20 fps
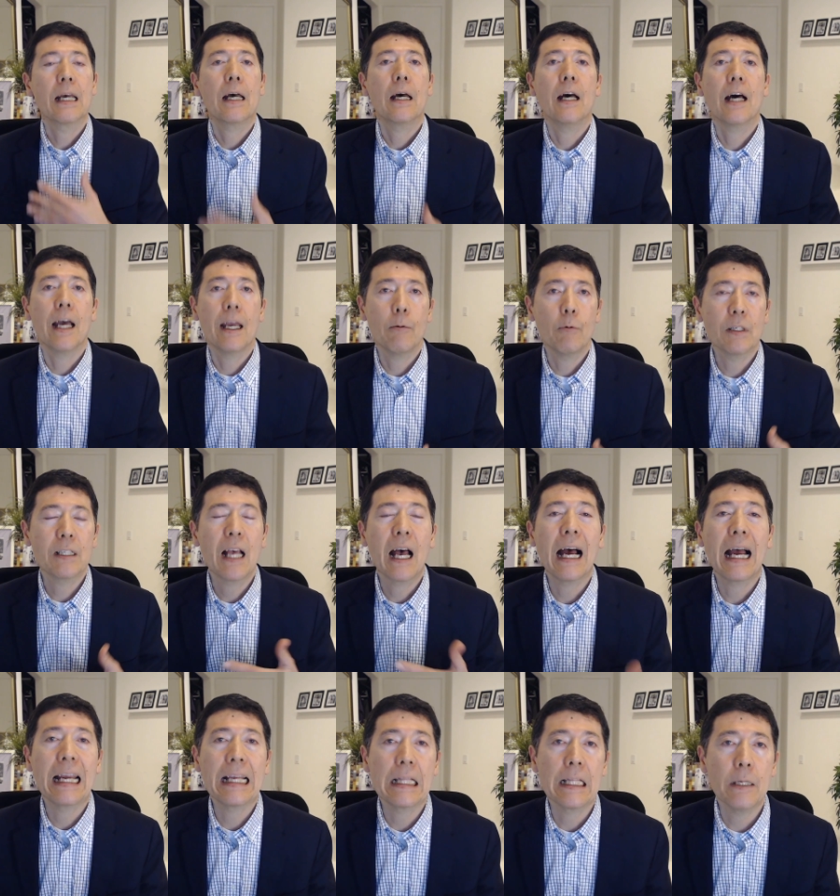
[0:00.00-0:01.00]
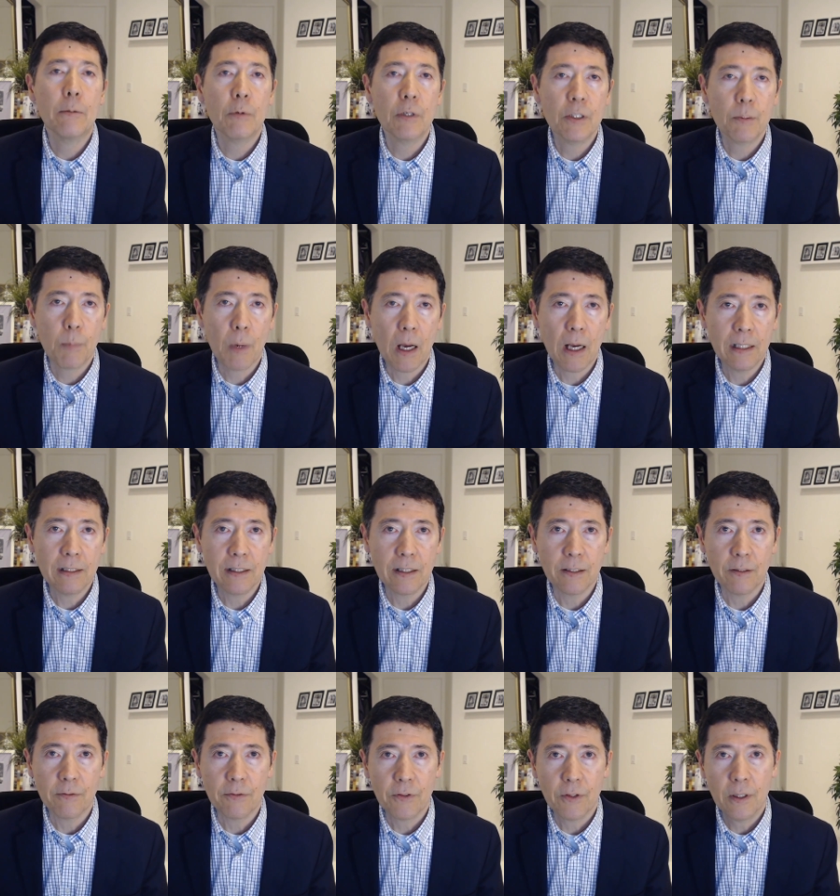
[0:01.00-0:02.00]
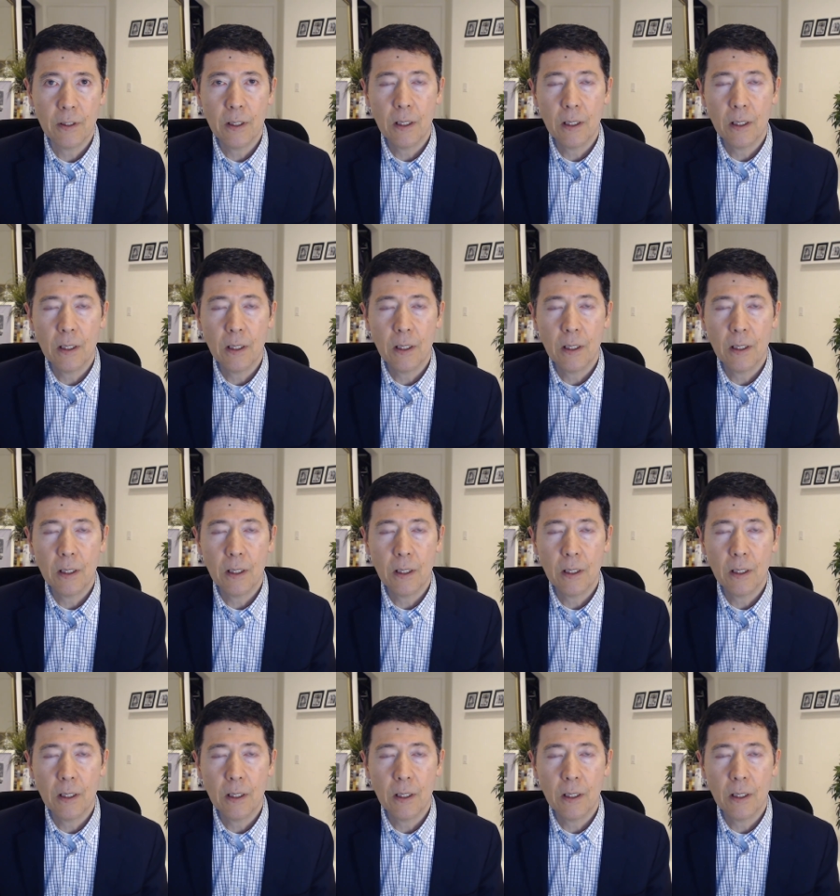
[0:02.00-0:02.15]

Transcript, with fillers: I was highly responsive.